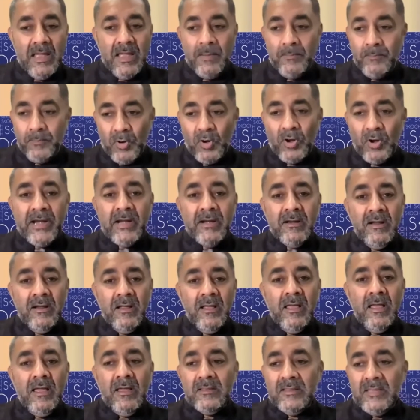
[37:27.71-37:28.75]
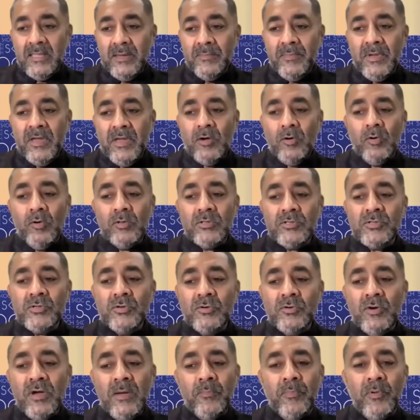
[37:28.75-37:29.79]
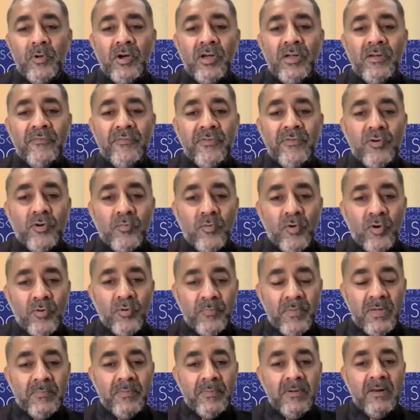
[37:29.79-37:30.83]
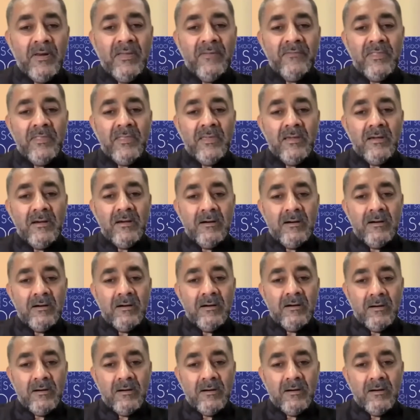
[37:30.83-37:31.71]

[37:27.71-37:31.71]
employed, they may also employ a few more people if the,